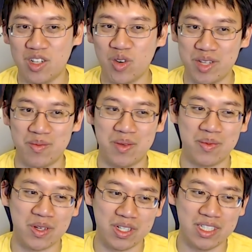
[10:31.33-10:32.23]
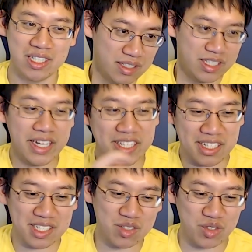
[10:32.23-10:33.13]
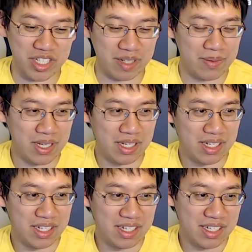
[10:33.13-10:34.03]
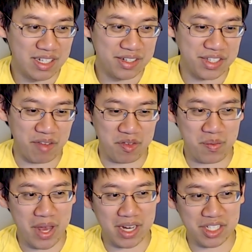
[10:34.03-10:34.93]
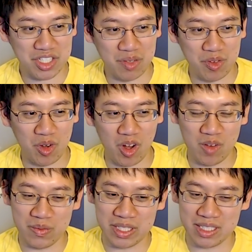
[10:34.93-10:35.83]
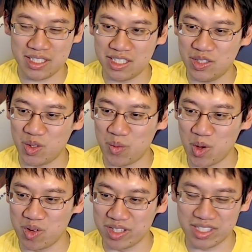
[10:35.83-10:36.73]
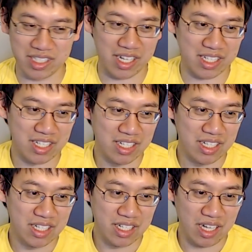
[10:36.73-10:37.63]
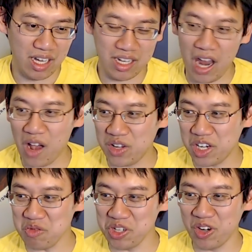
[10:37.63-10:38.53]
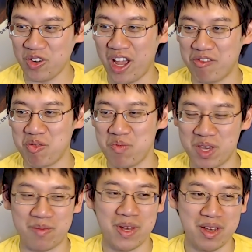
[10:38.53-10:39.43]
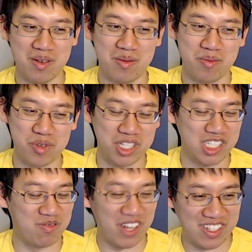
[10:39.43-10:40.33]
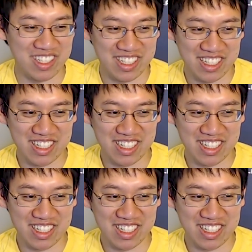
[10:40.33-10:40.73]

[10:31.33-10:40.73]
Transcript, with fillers: Great meme card. Psychic Scream. Seven mana, shuffle all minions into your opponent's deck. Uh, now here we don't have a meme priest spell.